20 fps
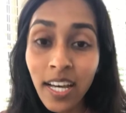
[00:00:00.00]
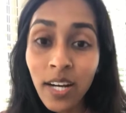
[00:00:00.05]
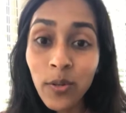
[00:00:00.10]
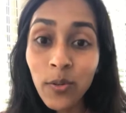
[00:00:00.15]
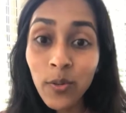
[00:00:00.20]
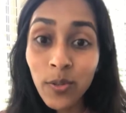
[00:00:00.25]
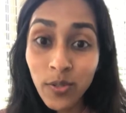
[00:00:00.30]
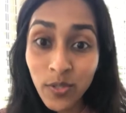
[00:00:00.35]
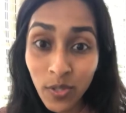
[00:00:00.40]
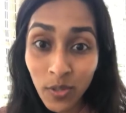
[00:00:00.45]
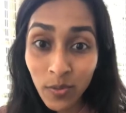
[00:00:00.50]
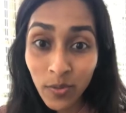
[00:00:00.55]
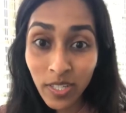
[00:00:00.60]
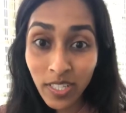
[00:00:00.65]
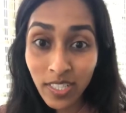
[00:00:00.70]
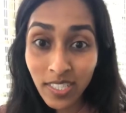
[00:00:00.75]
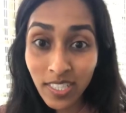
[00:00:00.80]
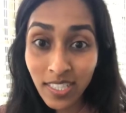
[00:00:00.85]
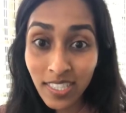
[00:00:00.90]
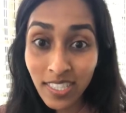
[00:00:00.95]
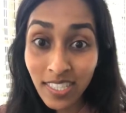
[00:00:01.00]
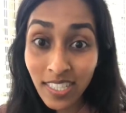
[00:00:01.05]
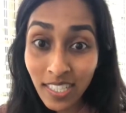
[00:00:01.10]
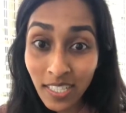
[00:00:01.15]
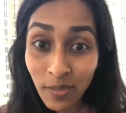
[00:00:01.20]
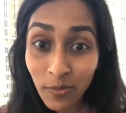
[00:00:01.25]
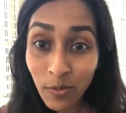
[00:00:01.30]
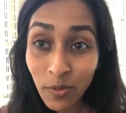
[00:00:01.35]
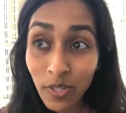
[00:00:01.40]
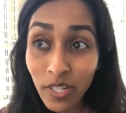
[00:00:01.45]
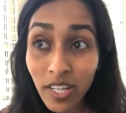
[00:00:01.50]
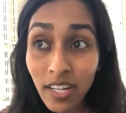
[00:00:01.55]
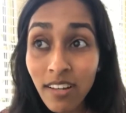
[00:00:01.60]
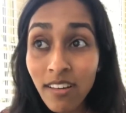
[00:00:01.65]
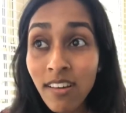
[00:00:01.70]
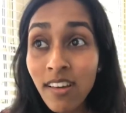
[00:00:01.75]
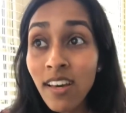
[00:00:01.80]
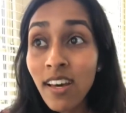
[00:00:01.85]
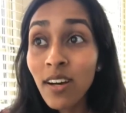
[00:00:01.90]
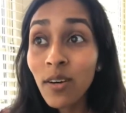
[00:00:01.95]
Also worked at Sydney Water,
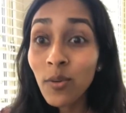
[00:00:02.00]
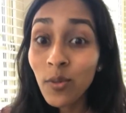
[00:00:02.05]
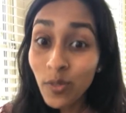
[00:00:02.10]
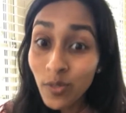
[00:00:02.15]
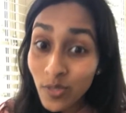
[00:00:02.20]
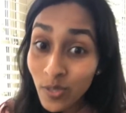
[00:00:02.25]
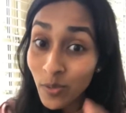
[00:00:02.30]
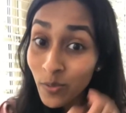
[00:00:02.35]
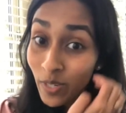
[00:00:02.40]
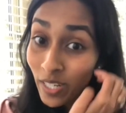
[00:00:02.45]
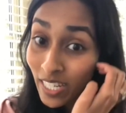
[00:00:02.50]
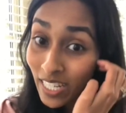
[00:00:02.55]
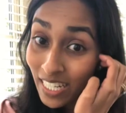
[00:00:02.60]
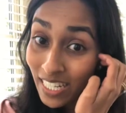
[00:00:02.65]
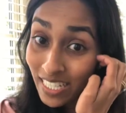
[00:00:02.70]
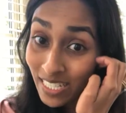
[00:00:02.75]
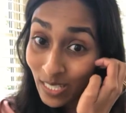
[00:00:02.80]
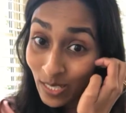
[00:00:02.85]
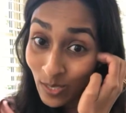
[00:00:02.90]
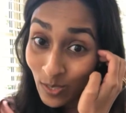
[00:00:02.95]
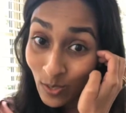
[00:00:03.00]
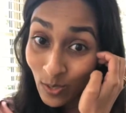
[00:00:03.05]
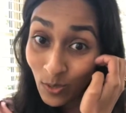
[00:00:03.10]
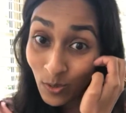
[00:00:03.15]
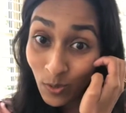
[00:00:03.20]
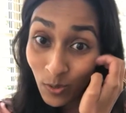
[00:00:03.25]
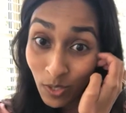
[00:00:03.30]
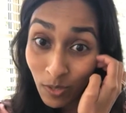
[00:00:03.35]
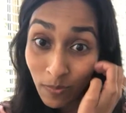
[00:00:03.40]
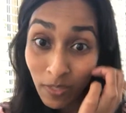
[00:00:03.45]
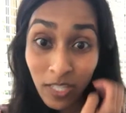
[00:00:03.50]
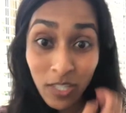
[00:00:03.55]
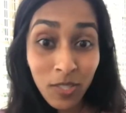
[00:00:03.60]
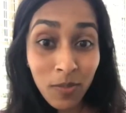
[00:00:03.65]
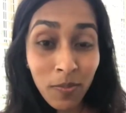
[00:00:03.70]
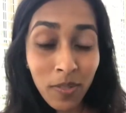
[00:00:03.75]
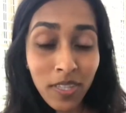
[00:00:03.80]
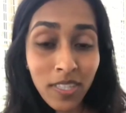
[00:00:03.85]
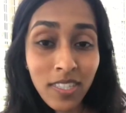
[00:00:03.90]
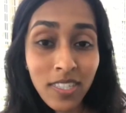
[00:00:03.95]
also working industrial automation,
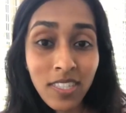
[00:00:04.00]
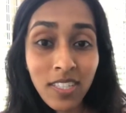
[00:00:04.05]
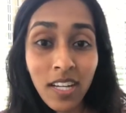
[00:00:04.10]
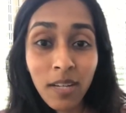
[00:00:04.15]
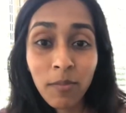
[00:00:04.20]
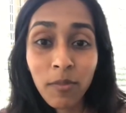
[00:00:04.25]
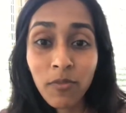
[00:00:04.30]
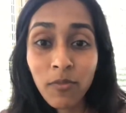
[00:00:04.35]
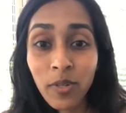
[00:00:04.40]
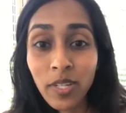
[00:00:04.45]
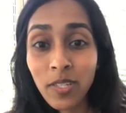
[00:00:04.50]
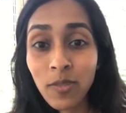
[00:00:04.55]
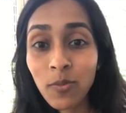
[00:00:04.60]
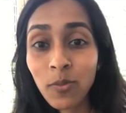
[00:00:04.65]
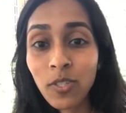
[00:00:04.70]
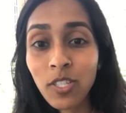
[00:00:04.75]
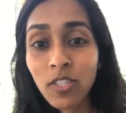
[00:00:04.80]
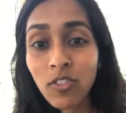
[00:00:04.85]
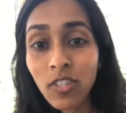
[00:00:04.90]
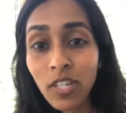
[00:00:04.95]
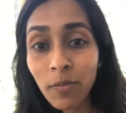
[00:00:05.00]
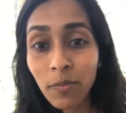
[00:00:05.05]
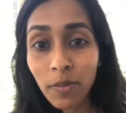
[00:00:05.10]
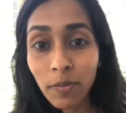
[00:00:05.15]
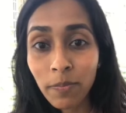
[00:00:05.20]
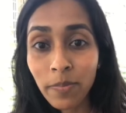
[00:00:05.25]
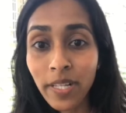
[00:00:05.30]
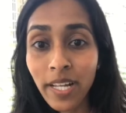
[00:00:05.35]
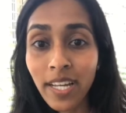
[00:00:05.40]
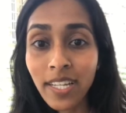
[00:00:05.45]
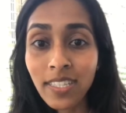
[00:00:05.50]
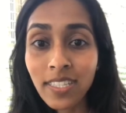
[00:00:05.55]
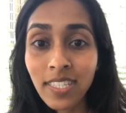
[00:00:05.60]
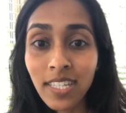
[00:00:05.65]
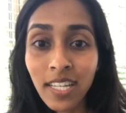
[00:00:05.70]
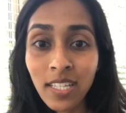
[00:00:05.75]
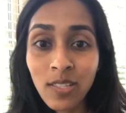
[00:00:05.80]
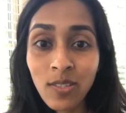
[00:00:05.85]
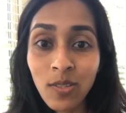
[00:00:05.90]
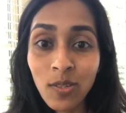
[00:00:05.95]
but this time of wastewater treatment plants.
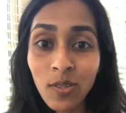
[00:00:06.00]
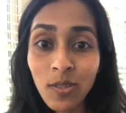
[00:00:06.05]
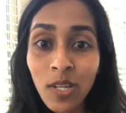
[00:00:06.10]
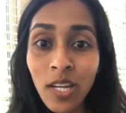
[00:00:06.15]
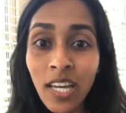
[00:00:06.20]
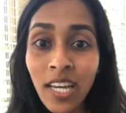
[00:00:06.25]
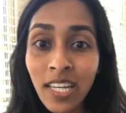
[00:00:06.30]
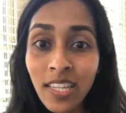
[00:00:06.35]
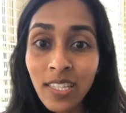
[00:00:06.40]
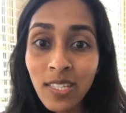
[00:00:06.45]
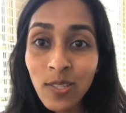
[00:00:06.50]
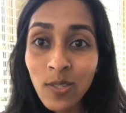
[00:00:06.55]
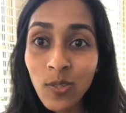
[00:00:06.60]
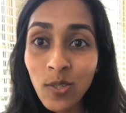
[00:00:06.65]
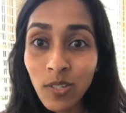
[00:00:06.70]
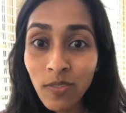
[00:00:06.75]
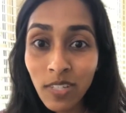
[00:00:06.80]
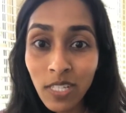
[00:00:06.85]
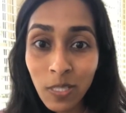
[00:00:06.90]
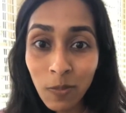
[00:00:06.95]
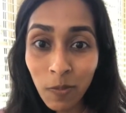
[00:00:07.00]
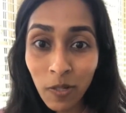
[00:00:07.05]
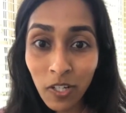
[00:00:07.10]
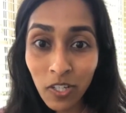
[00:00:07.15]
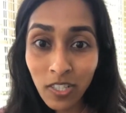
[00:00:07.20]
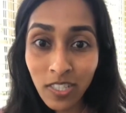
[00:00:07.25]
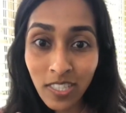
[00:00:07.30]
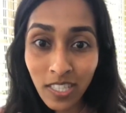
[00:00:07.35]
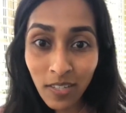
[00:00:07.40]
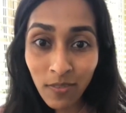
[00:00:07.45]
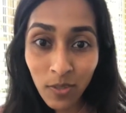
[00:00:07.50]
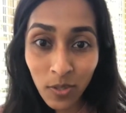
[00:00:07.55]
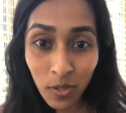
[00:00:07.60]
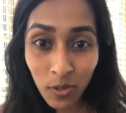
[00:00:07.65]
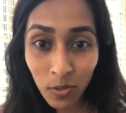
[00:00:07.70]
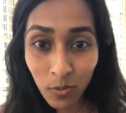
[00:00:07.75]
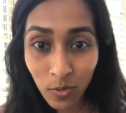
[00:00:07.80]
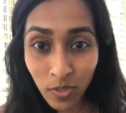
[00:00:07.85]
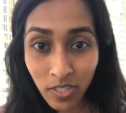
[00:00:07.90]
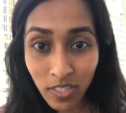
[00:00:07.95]
And so this sort of experience, even though it
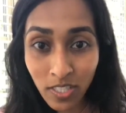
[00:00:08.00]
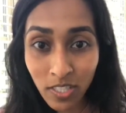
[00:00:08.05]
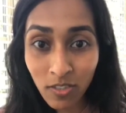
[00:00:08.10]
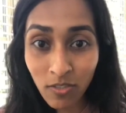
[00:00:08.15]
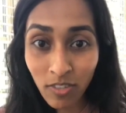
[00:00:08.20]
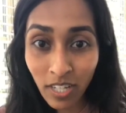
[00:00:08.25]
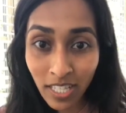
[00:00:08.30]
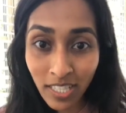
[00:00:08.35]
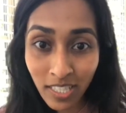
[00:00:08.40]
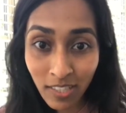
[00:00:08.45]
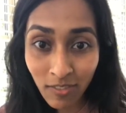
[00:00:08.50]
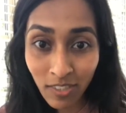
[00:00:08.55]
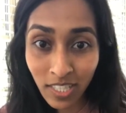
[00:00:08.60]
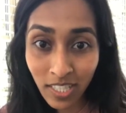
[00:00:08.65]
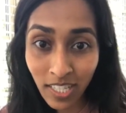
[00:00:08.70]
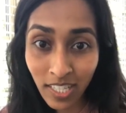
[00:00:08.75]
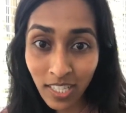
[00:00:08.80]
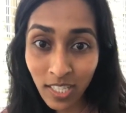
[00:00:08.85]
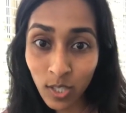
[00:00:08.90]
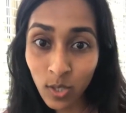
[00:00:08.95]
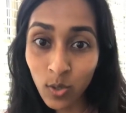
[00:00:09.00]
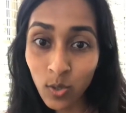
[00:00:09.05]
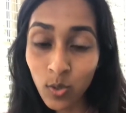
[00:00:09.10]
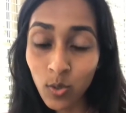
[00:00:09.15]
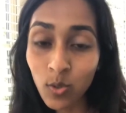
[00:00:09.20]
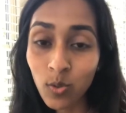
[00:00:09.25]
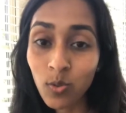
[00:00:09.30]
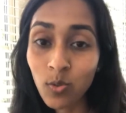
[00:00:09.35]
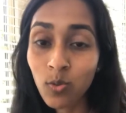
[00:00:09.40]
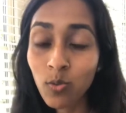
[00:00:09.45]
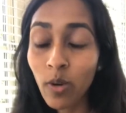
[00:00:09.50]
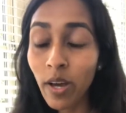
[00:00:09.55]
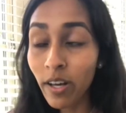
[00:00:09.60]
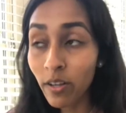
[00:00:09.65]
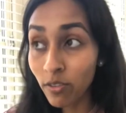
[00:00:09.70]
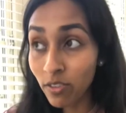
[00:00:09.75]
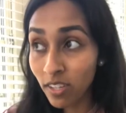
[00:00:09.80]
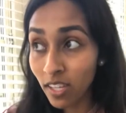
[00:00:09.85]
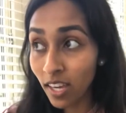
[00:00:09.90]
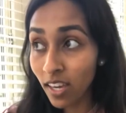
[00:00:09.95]
wasn't directly related to
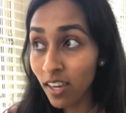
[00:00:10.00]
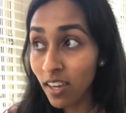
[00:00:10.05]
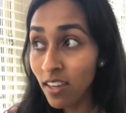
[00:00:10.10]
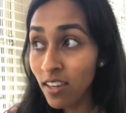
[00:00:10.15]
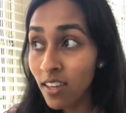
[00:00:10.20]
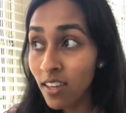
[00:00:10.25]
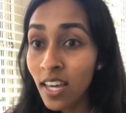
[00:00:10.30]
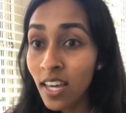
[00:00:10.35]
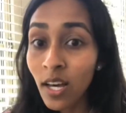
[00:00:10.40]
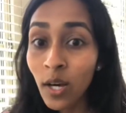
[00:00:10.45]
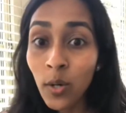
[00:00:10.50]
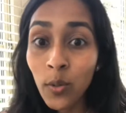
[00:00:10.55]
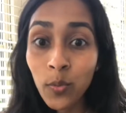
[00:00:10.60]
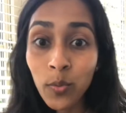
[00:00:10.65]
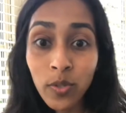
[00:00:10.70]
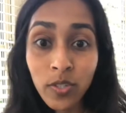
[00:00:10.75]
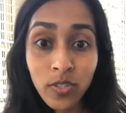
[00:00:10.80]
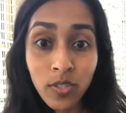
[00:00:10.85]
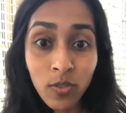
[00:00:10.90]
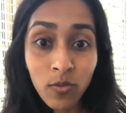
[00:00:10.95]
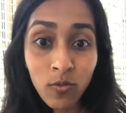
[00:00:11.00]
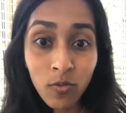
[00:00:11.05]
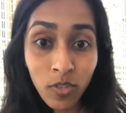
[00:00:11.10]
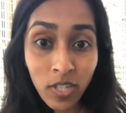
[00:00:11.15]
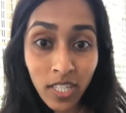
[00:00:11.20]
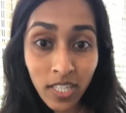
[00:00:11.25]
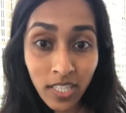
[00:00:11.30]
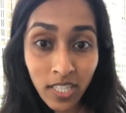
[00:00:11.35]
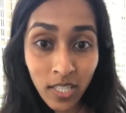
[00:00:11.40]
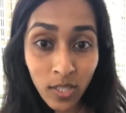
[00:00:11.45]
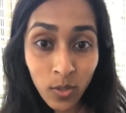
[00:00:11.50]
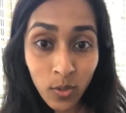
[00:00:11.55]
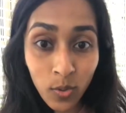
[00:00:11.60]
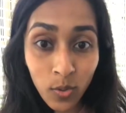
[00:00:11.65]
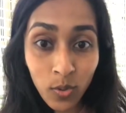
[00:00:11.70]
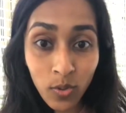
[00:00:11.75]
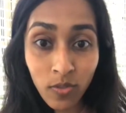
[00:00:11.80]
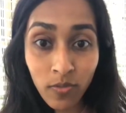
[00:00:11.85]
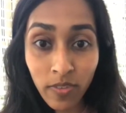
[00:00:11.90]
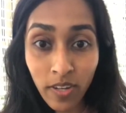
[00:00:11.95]
healthcare, was a really
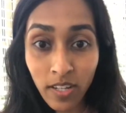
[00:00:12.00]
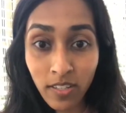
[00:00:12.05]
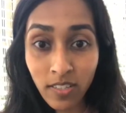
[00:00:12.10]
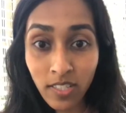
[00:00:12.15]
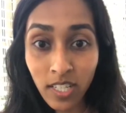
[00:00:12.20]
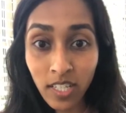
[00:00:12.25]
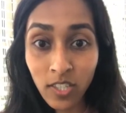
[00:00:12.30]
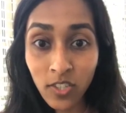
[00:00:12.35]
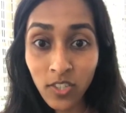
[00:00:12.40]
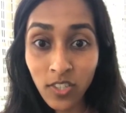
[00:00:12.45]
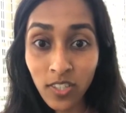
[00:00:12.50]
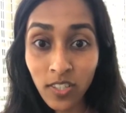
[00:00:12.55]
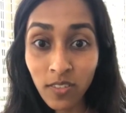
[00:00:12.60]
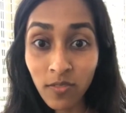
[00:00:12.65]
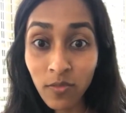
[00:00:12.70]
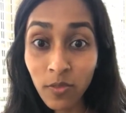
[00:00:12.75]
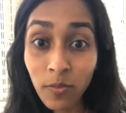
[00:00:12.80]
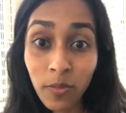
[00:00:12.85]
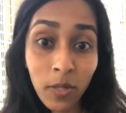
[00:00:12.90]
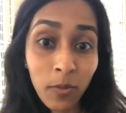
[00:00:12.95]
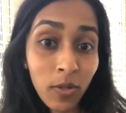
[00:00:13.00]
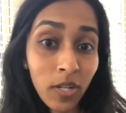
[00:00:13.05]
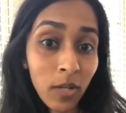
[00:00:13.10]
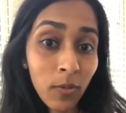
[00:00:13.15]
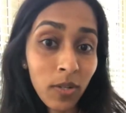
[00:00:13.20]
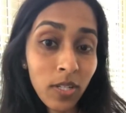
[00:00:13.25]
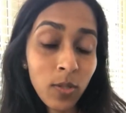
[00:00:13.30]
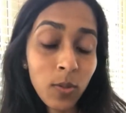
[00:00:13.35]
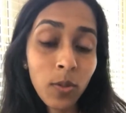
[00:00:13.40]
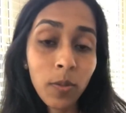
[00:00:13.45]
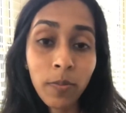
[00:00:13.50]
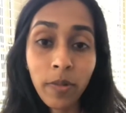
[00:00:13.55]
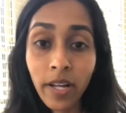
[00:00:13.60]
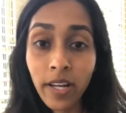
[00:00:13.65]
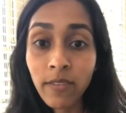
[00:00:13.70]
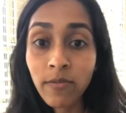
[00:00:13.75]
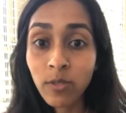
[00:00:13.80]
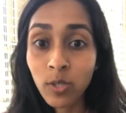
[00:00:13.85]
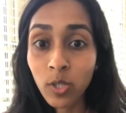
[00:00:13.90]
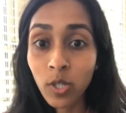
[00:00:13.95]
good foundation for me when I went to apply
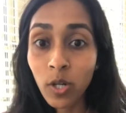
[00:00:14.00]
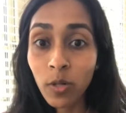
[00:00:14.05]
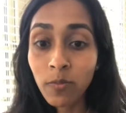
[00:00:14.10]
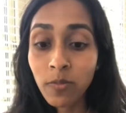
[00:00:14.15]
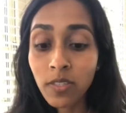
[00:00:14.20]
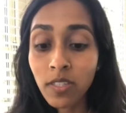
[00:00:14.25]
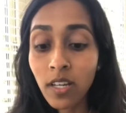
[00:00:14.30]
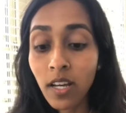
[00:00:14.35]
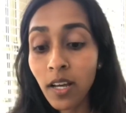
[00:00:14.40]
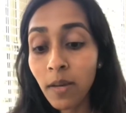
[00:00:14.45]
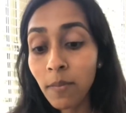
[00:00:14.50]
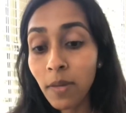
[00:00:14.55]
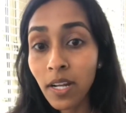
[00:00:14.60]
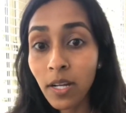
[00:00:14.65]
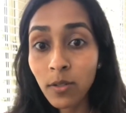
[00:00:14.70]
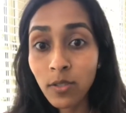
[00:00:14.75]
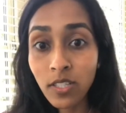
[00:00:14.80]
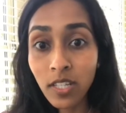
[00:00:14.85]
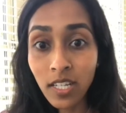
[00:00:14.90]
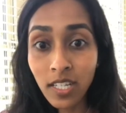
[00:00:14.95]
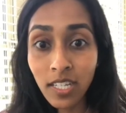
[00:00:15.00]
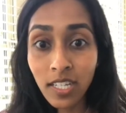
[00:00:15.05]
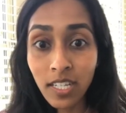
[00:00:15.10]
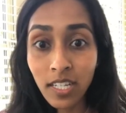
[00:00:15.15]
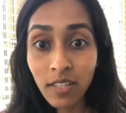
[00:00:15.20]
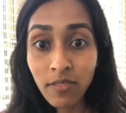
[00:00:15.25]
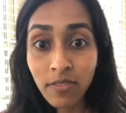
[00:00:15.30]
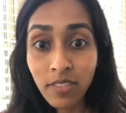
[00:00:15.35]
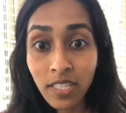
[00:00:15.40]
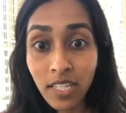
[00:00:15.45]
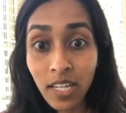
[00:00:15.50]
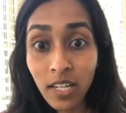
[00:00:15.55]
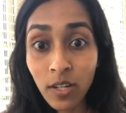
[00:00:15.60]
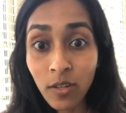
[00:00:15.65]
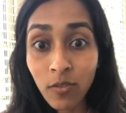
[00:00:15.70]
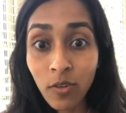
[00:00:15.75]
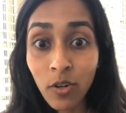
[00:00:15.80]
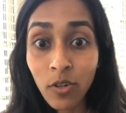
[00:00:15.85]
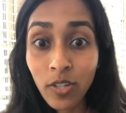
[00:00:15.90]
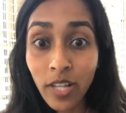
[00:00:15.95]
for jobs. And I was lucky enough to get a
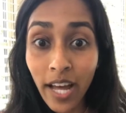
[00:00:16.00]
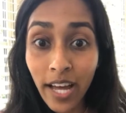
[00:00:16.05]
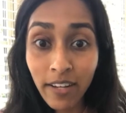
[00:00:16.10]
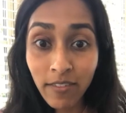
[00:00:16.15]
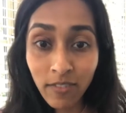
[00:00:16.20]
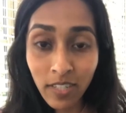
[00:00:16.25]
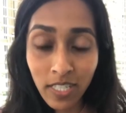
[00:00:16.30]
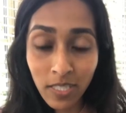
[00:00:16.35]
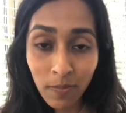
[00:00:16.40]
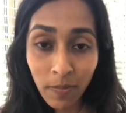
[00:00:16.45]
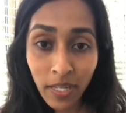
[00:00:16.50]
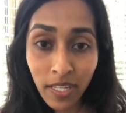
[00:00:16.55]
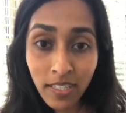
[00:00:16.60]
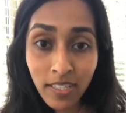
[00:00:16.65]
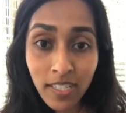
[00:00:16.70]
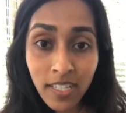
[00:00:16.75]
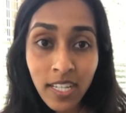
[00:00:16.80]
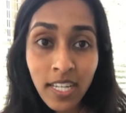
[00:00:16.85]
role at ResMed.